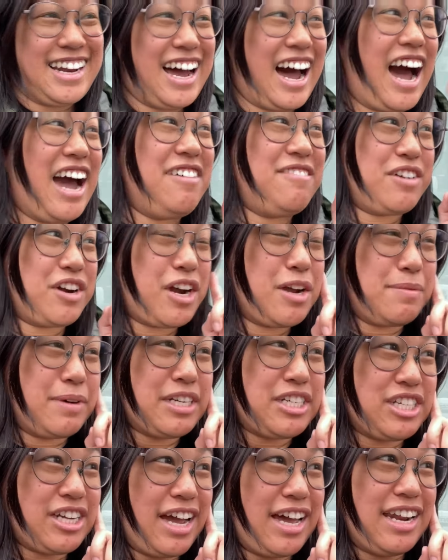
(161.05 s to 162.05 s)
I very
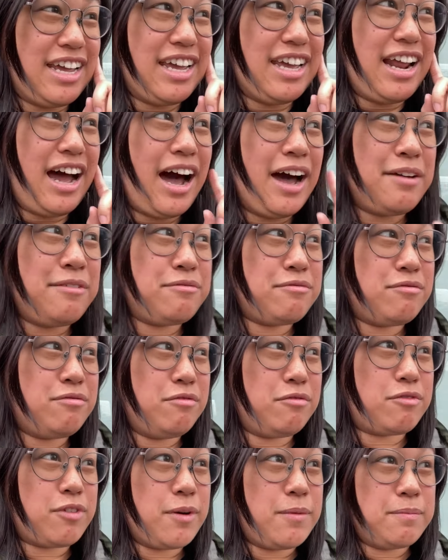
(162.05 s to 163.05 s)
much get it. I'm
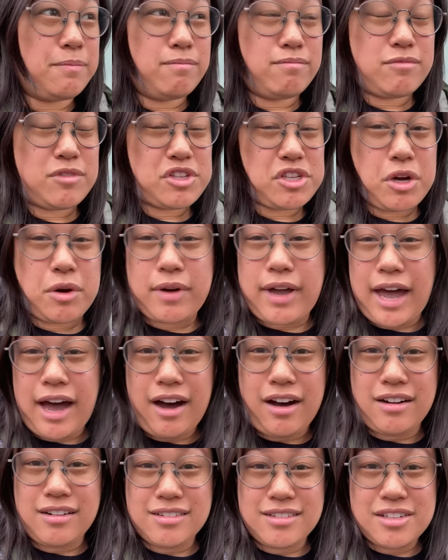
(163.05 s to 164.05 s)
from
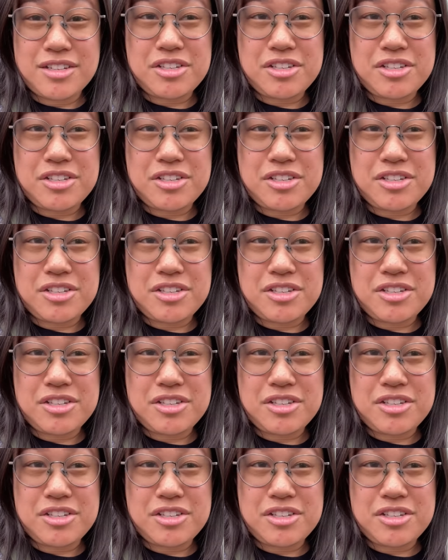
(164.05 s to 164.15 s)
SoCal,